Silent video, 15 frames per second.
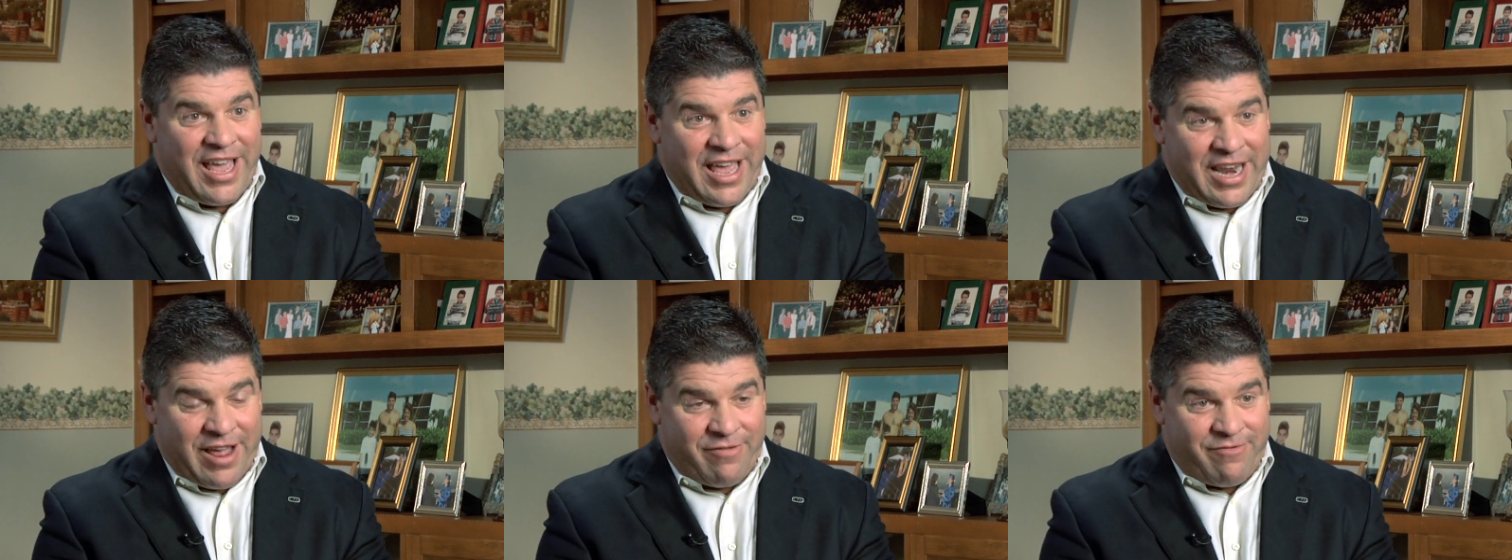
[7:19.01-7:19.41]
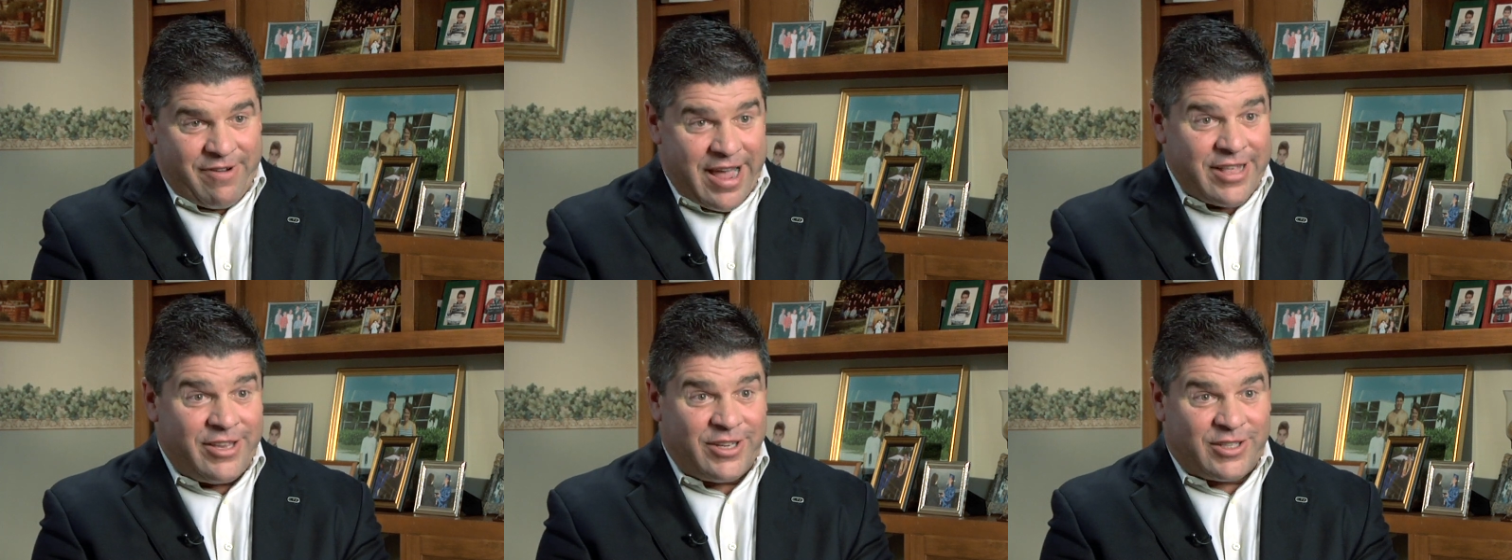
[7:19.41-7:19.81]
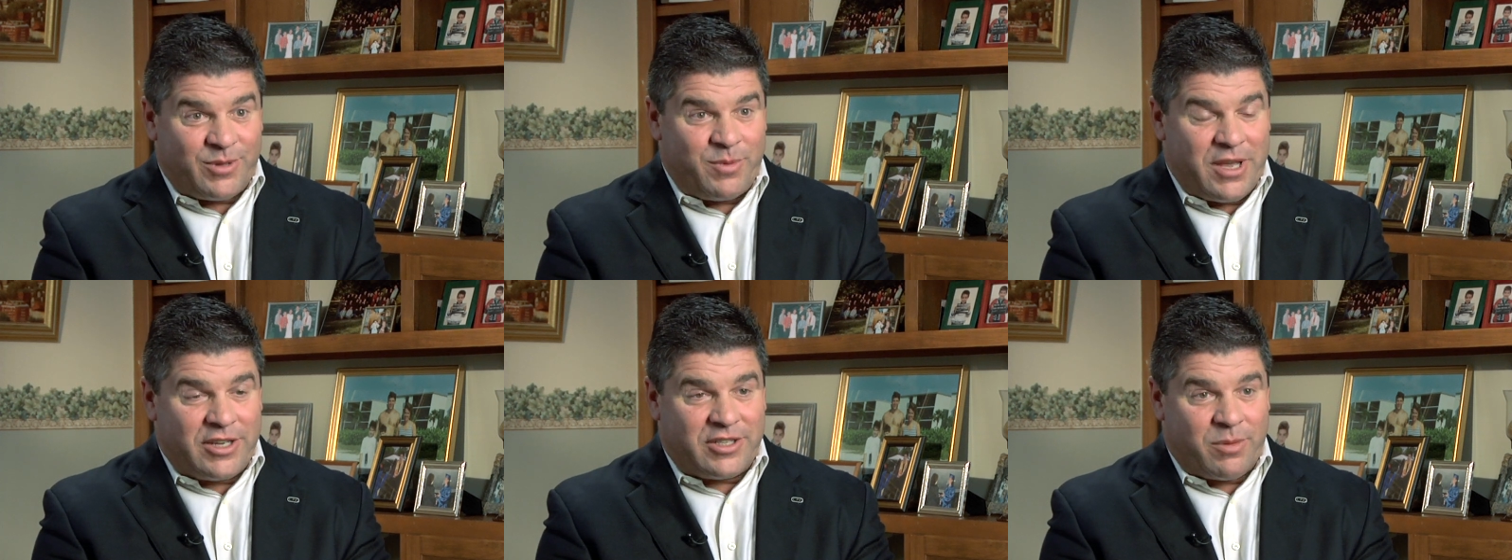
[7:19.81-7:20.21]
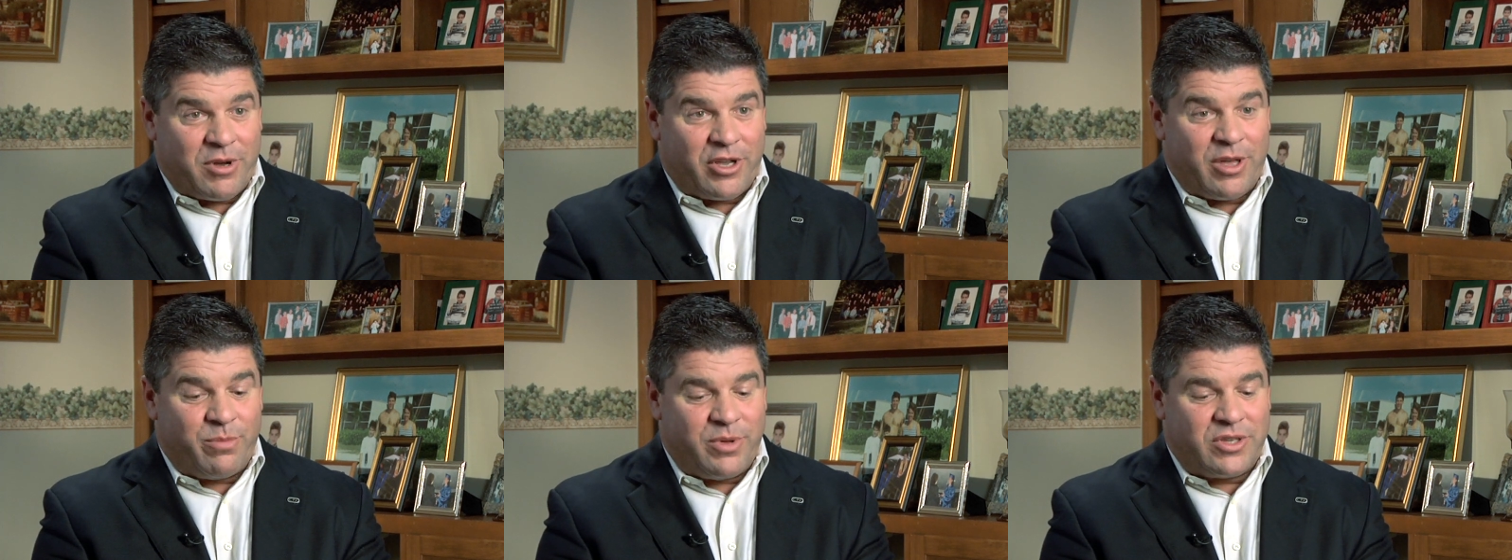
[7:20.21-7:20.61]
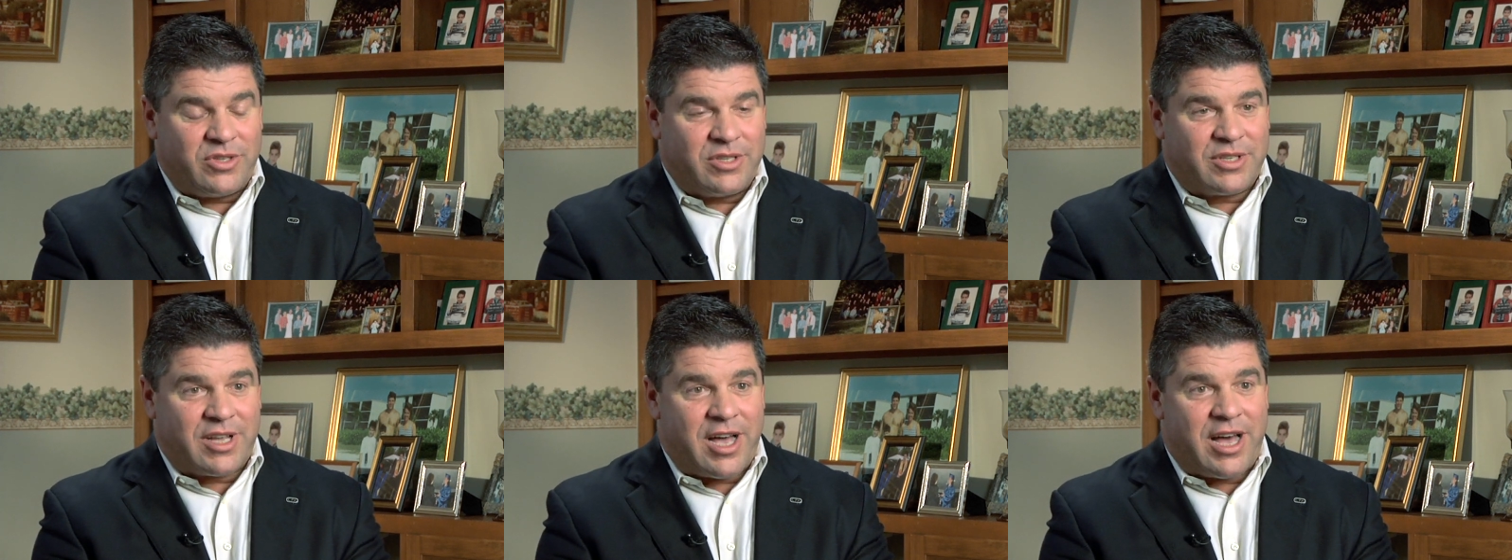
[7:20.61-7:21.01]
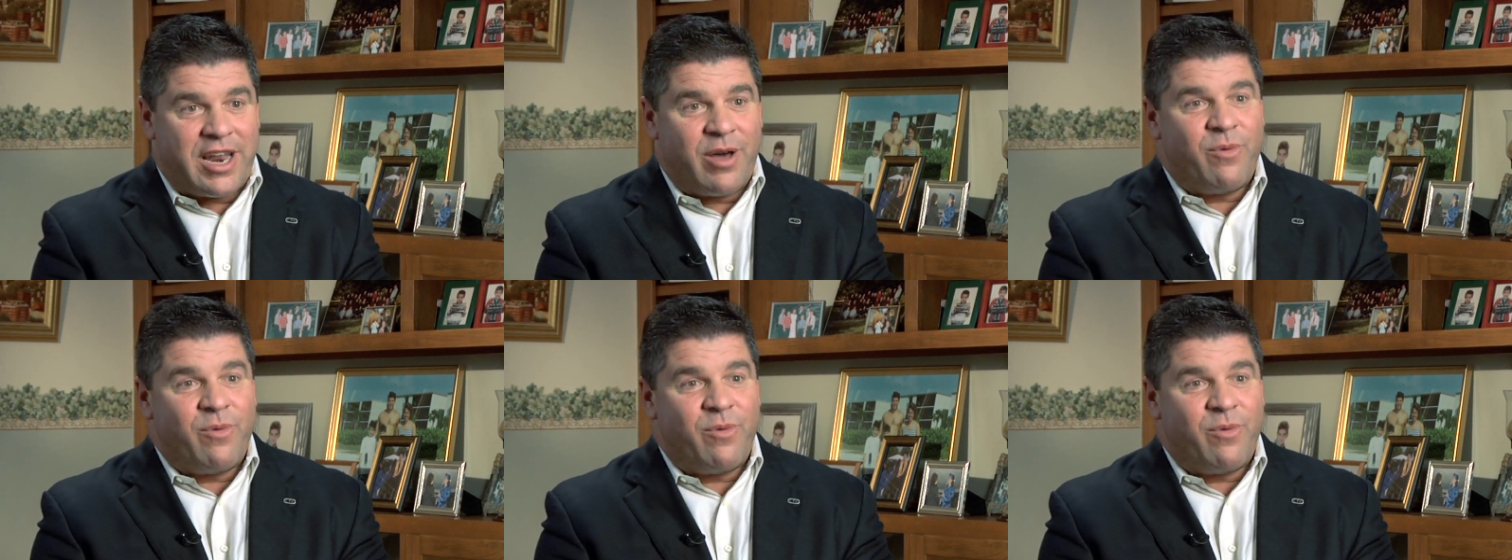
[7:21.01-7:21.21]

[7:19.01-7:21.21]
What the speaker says: and I read your speech about your business card.